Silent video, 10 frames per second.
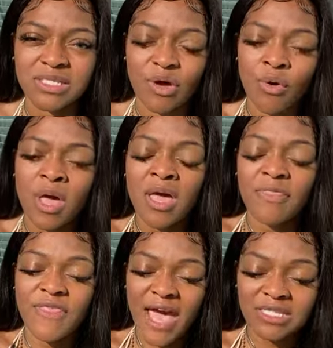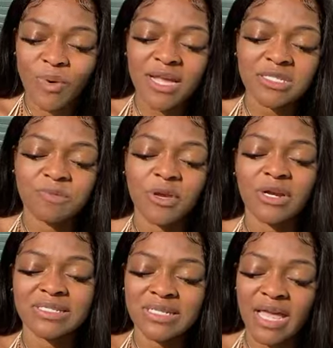So that's why Spirit
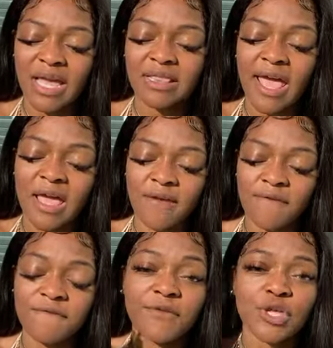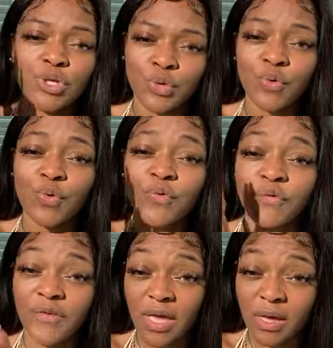is saying that if you
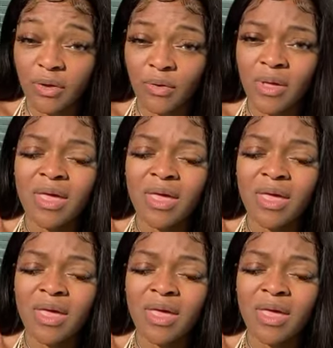feel